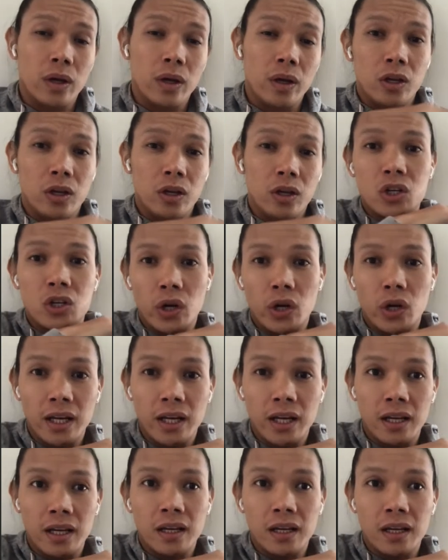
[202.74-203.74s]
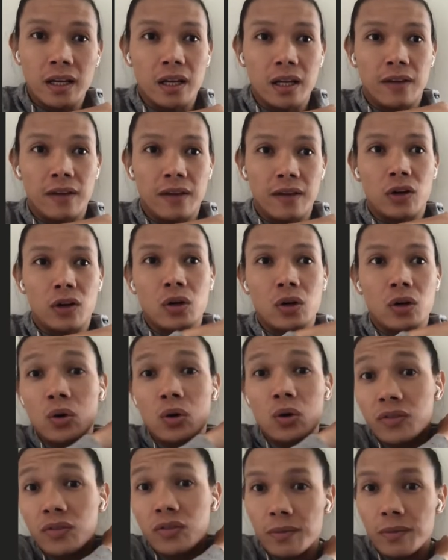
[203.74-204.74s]
your training, if you're a
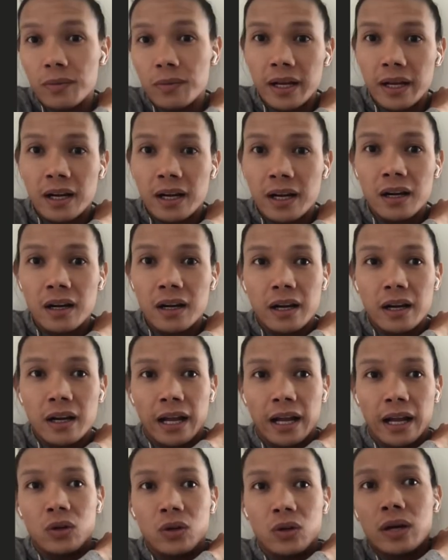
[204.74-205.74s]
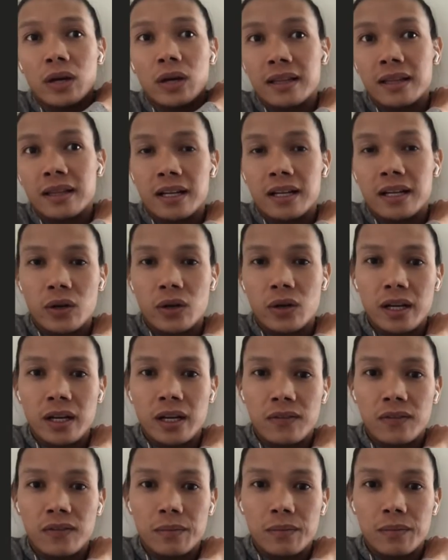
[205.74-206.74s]
coach from there and you got that
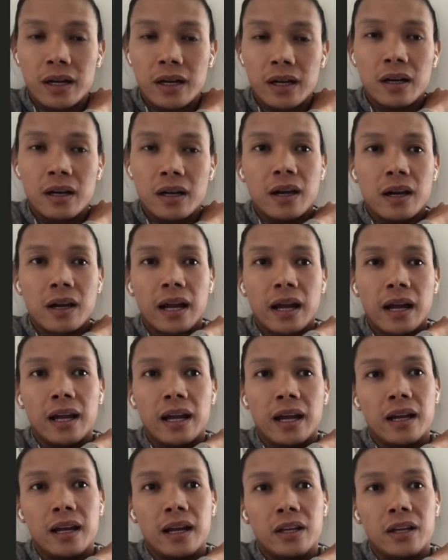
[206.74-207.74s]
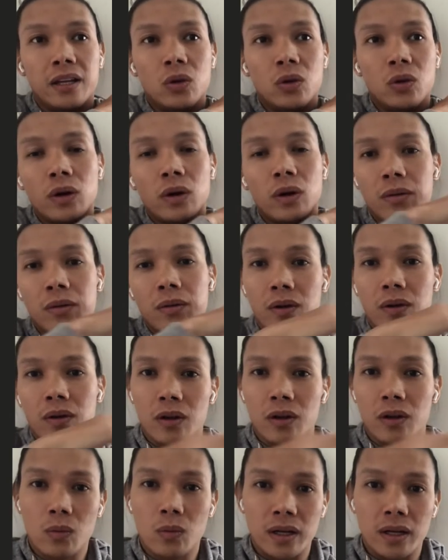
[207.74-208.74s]
training from there and you want
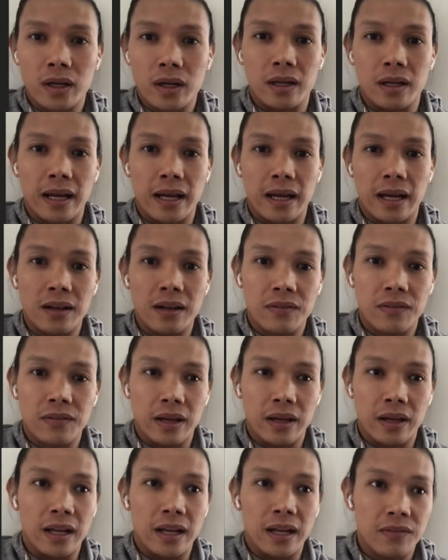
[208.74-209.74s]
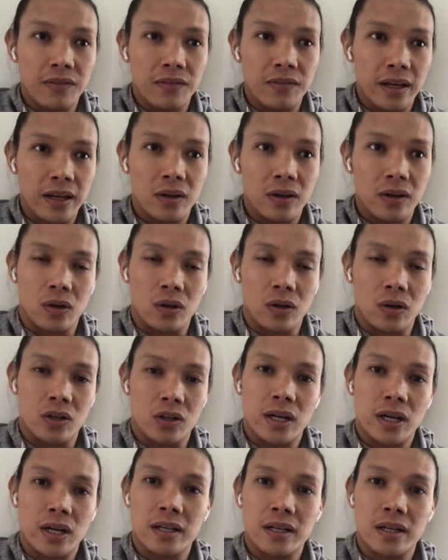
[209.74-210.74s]
to elevate or
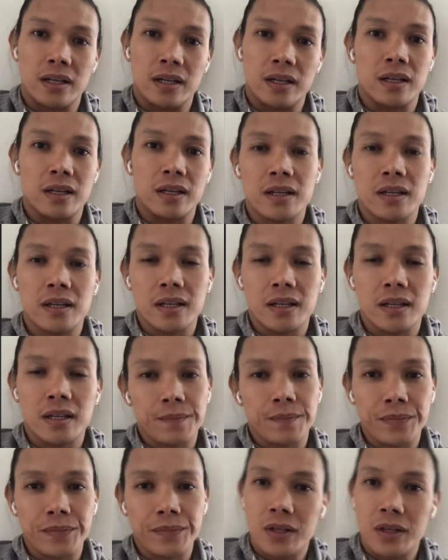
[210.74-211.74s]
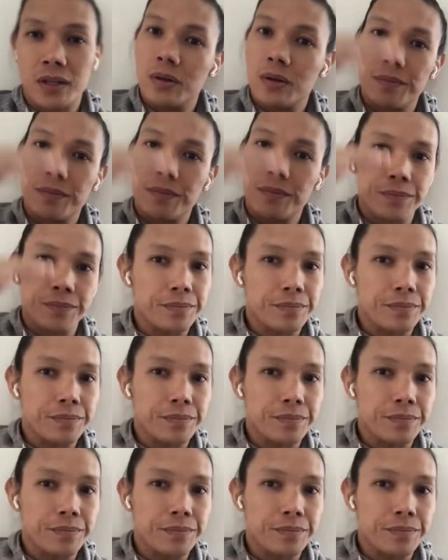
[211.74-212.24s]
trying to, you know,